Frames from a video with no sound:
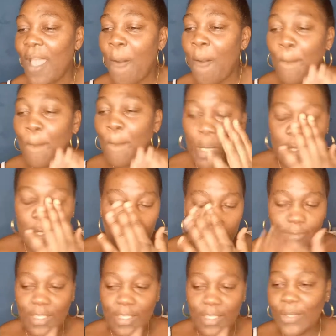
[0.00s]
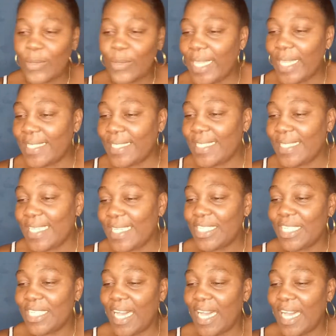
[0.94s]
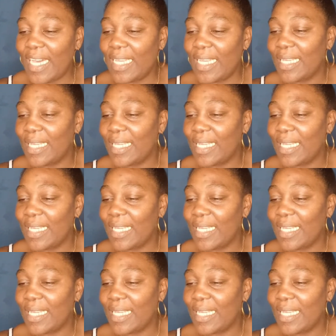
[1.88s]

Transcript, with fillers: Much love to you, Natisha.